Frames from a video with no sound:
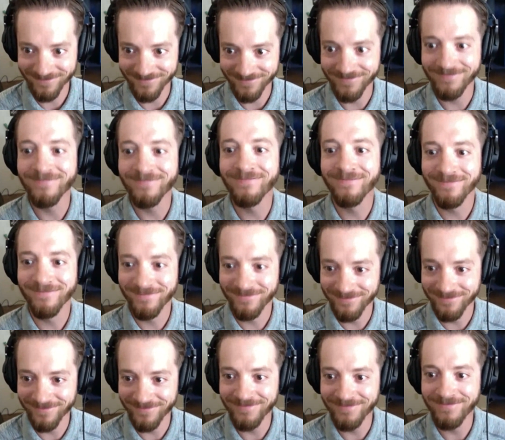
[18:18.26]

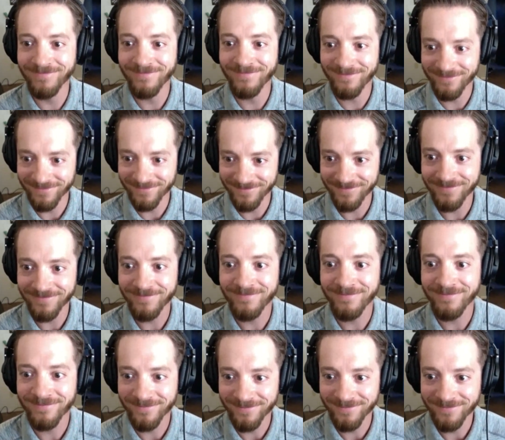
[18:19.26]

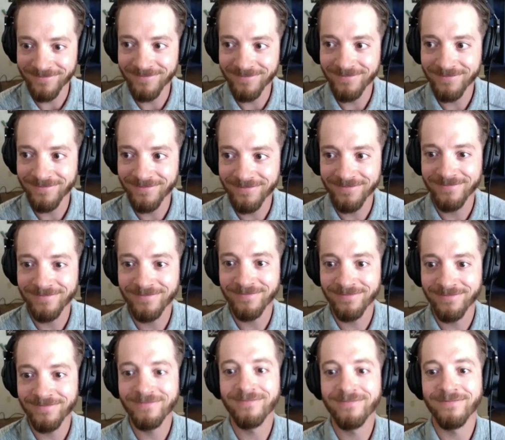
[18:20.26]

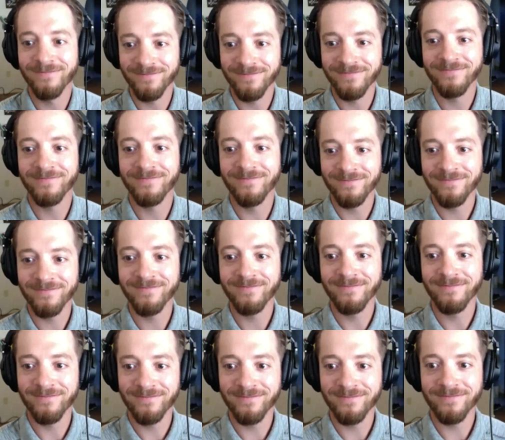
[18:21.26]

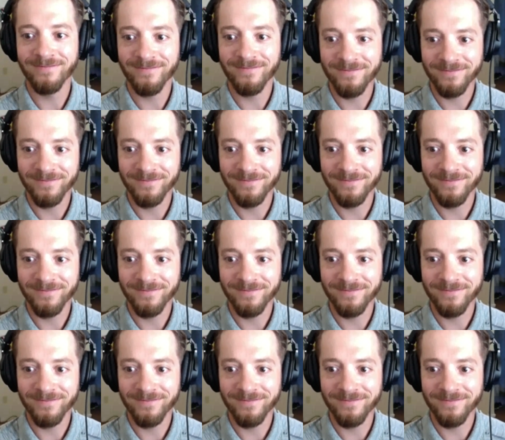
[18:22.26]
[no speech]